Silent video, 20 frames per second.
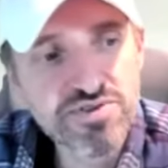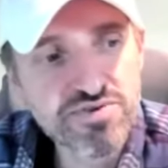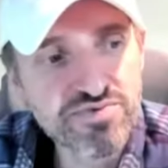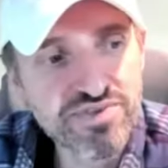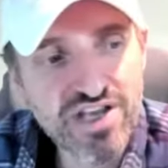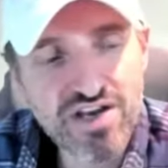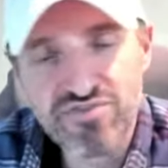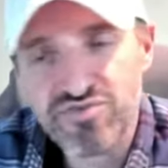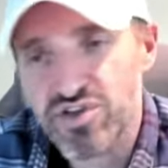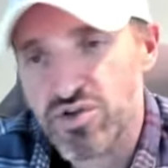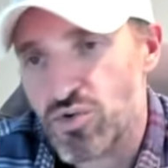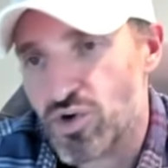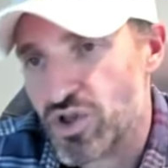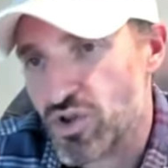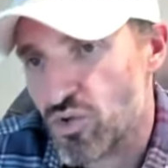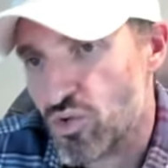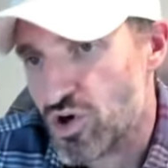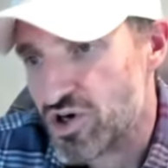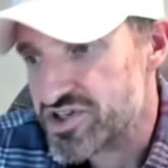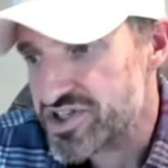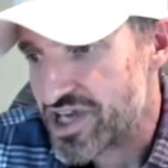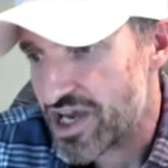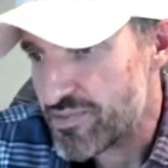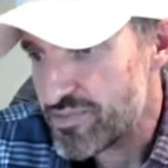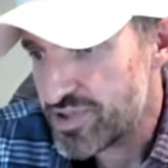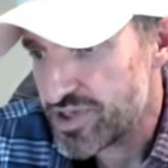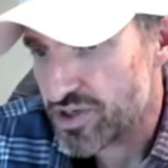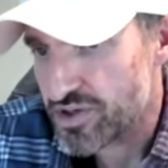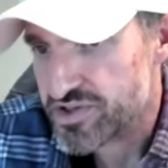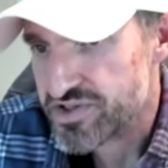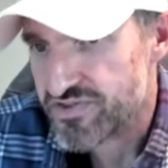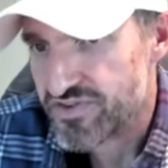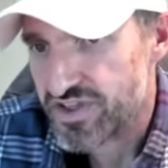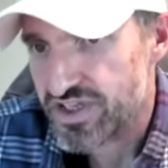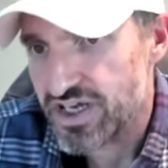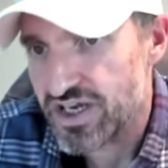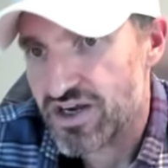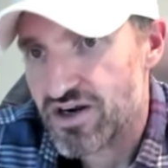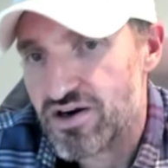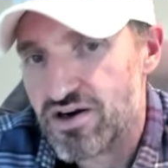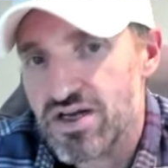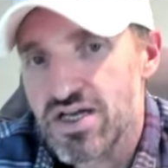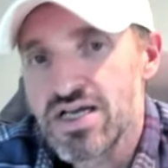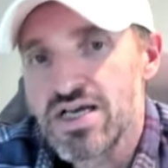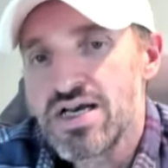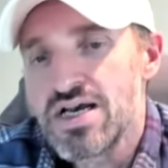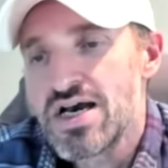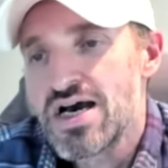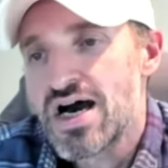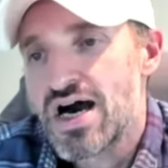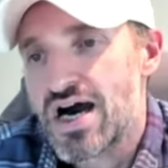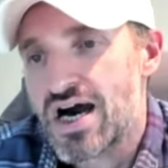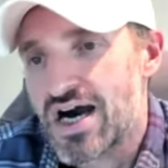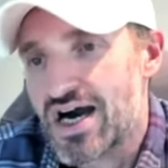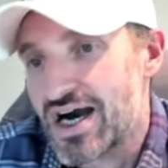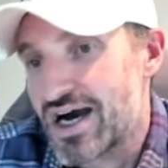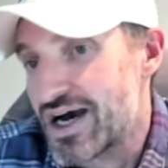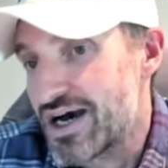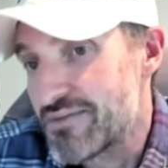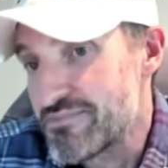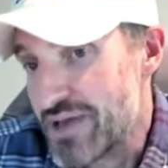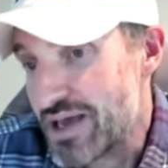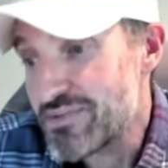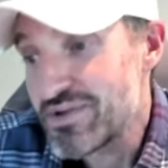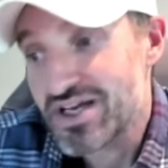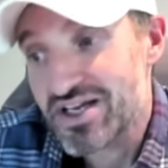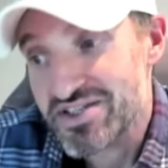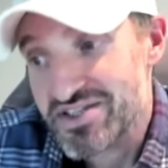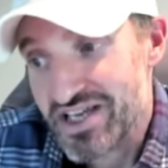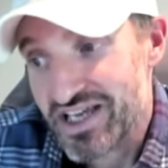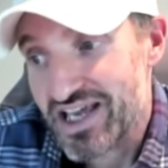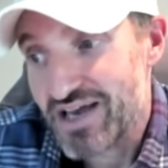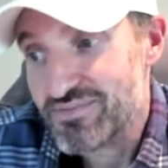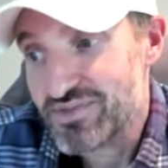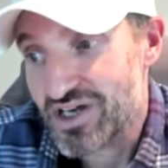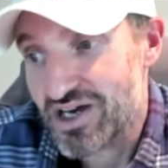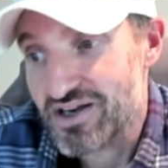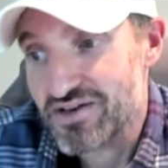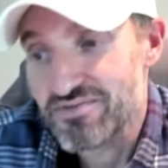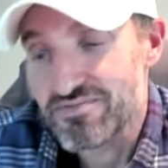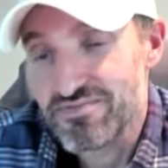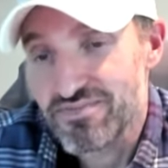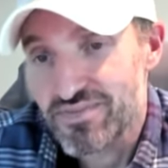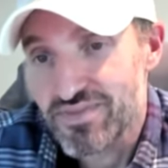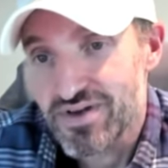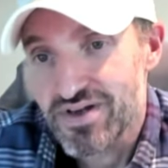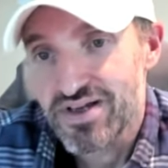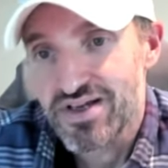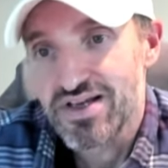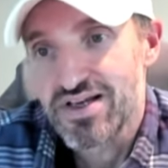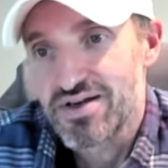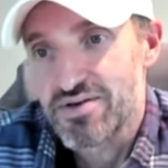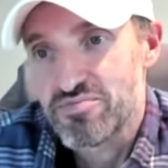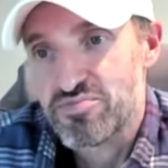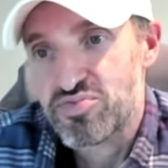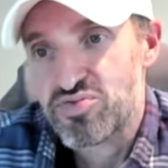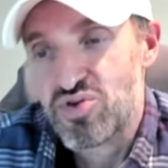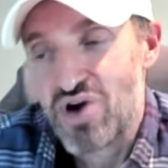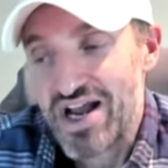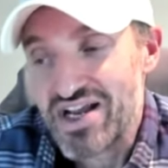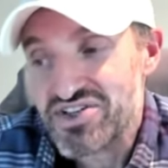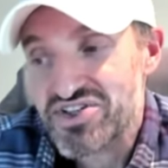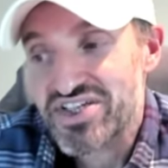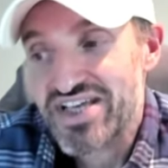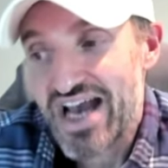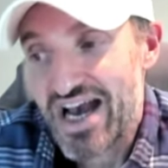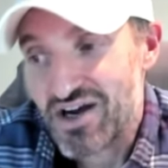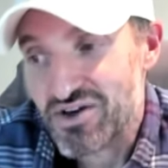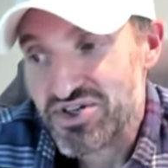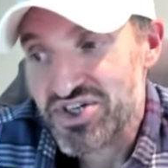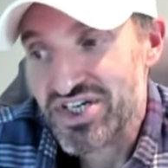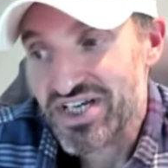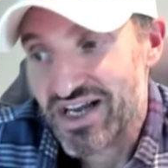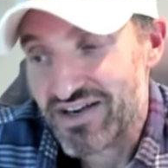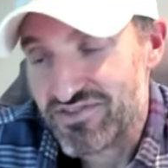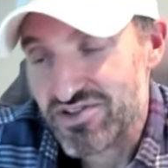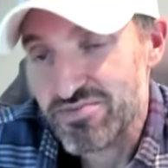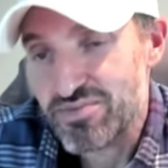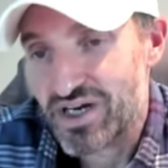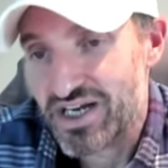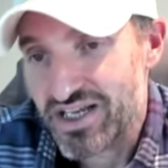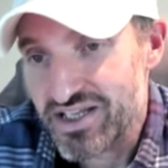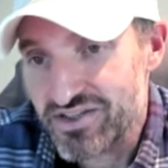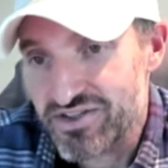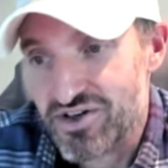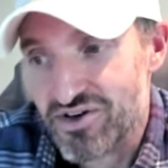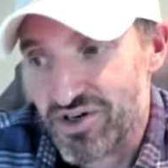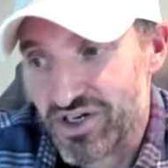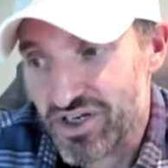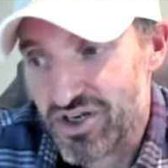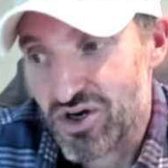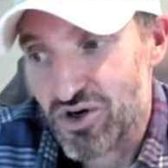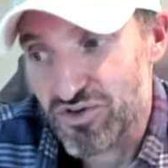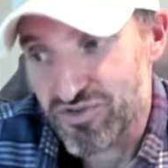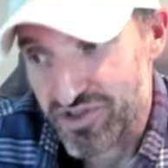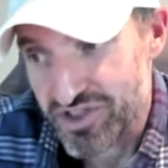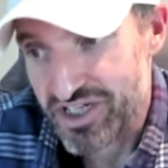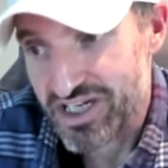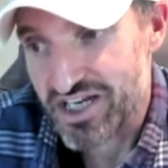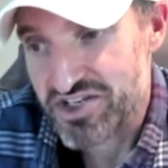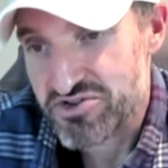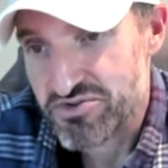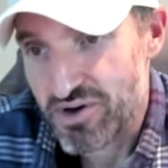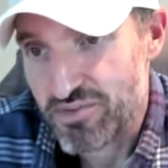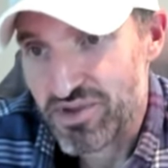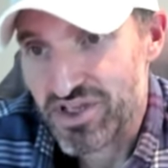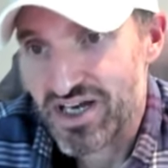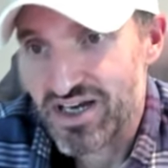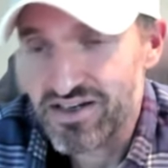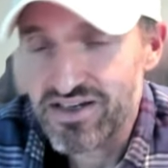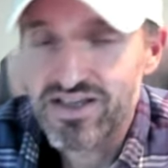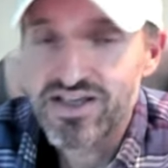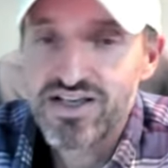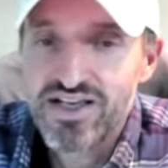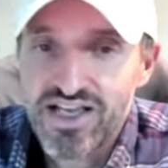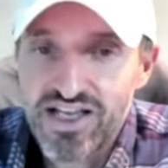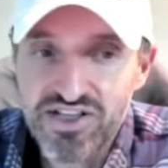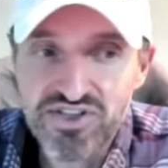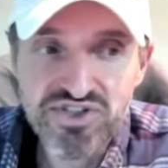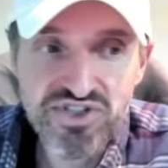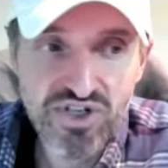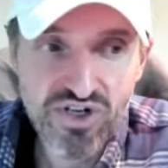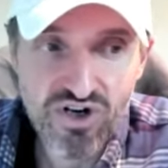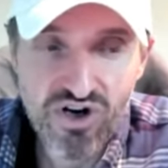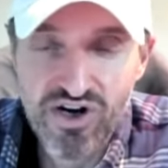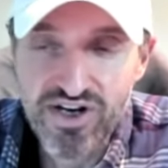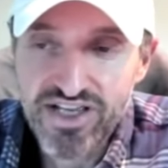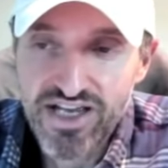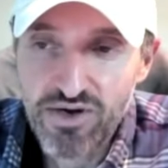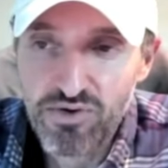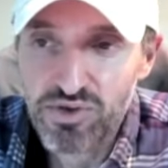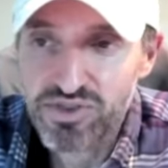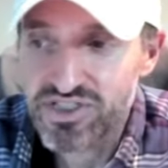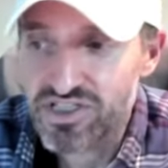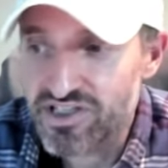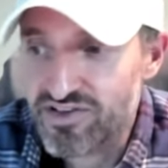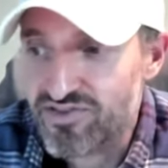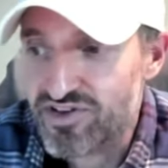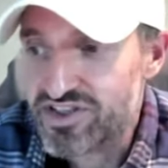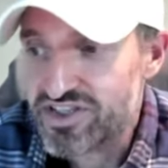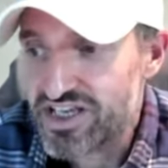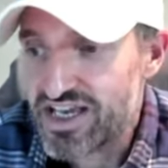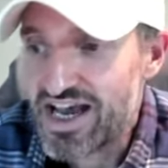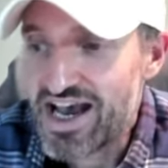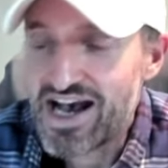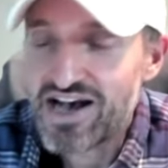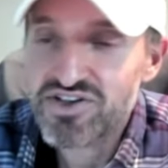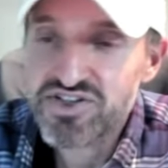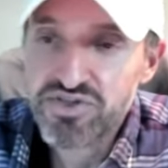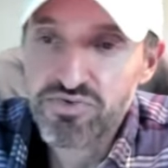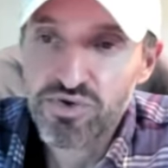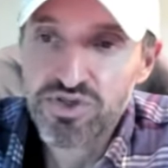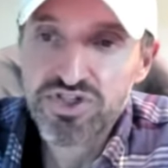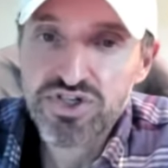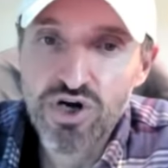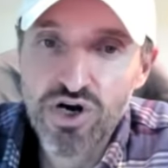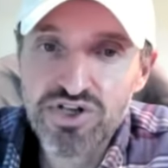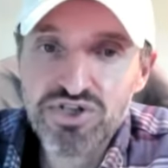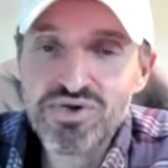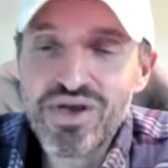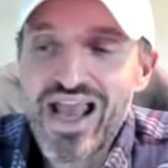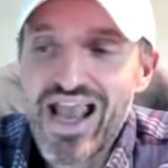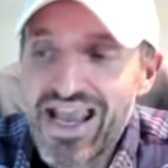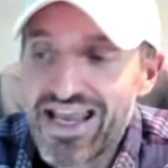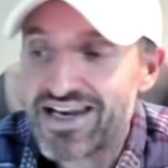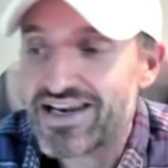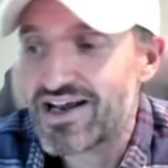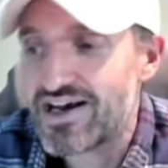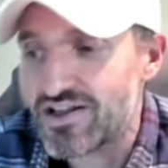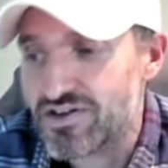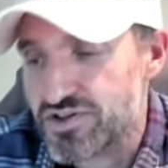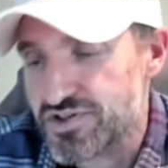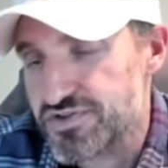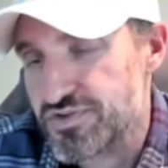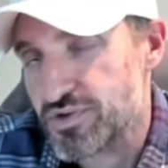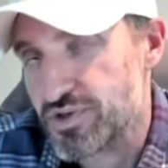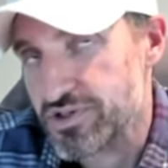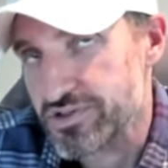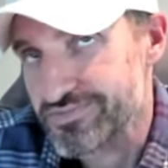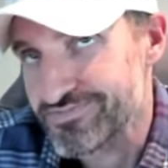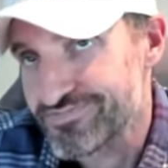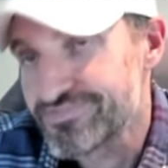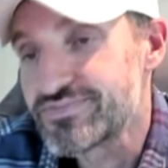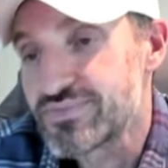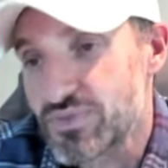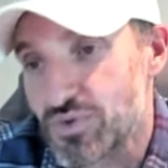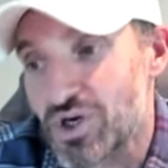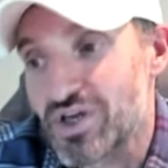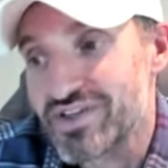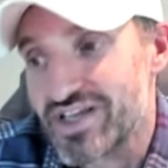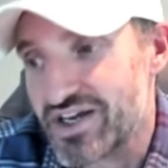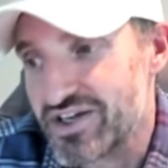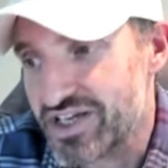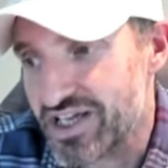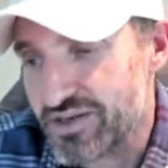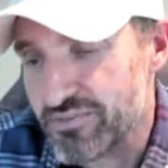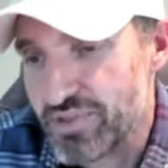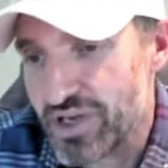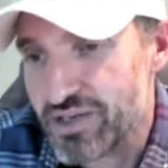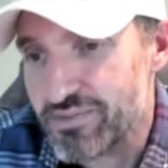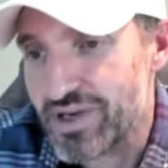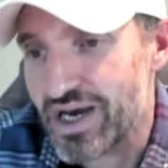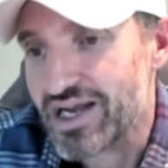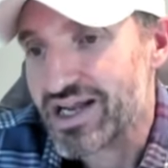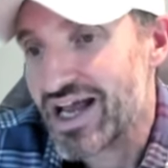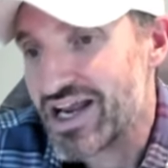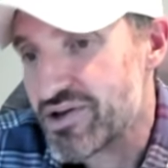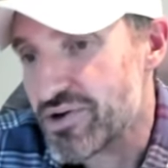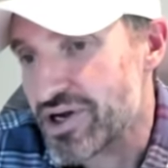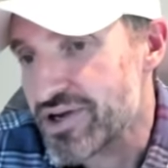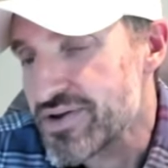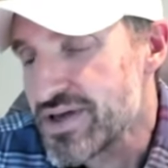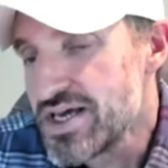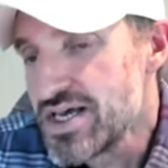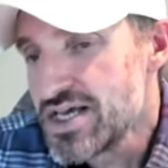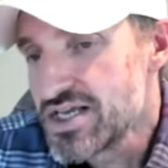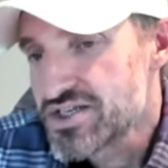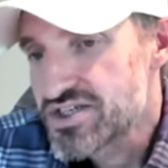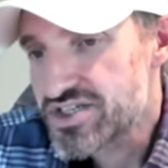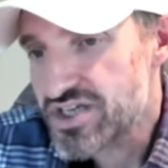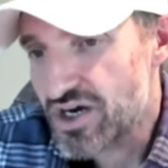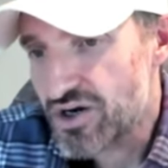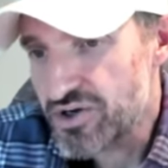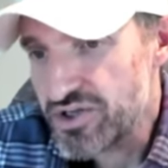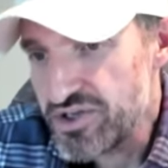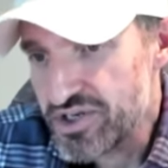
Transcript: was definitely one of the worst IPOs of the year. Uh, maybe because they kept on price gouging everybody during COVID. You guys remember that Instacart? Yeah, we'll deliver it to your house, and we'll charge you eighty dollars for it. Well, now you're getting paid back anyway. So